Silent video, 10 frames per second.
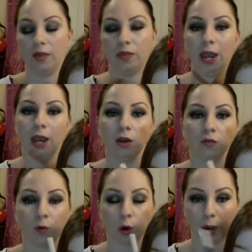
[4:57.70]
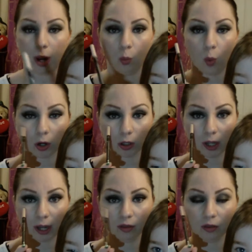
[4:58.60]
And then for my
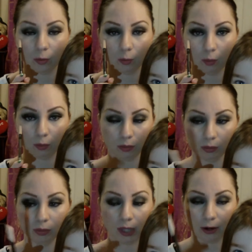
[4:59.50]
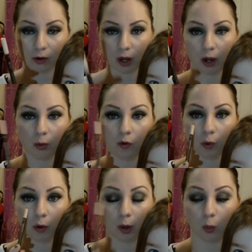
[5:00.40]
waterline, the liner that I always
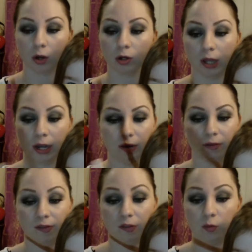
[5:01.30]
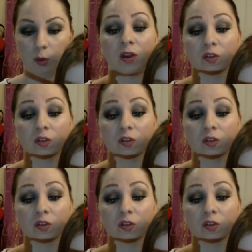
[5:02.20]
put on my waterline is this one.